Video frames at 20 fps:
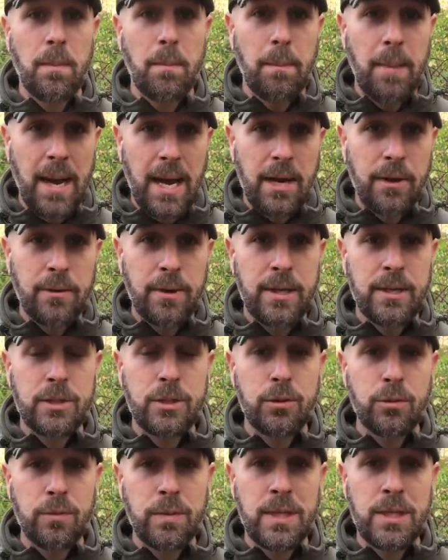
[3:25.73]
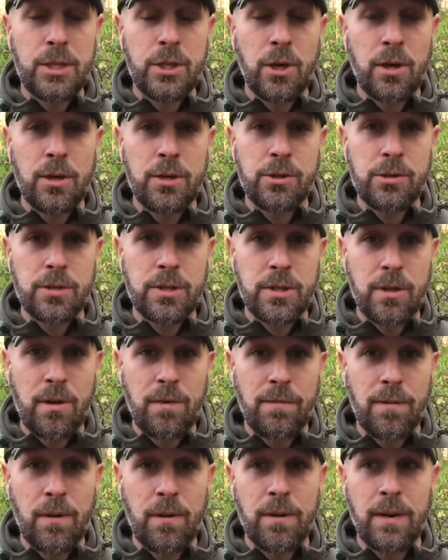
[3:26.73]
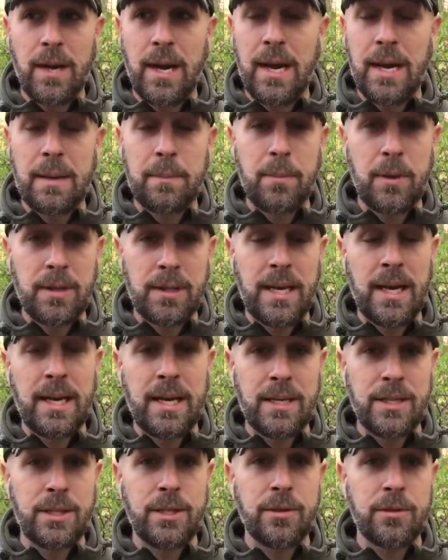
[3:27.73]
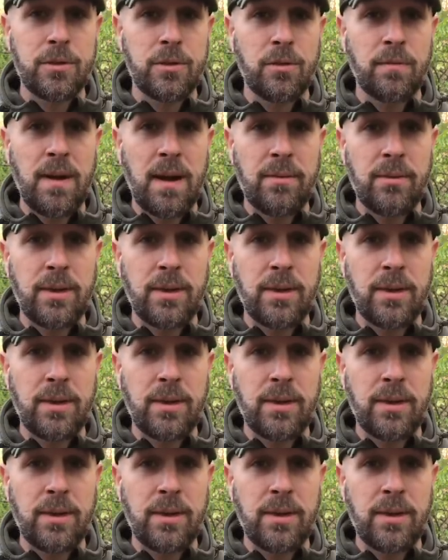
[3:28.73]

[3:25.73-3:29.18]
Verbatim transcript: battery to recharge your cell phone and put that into your survival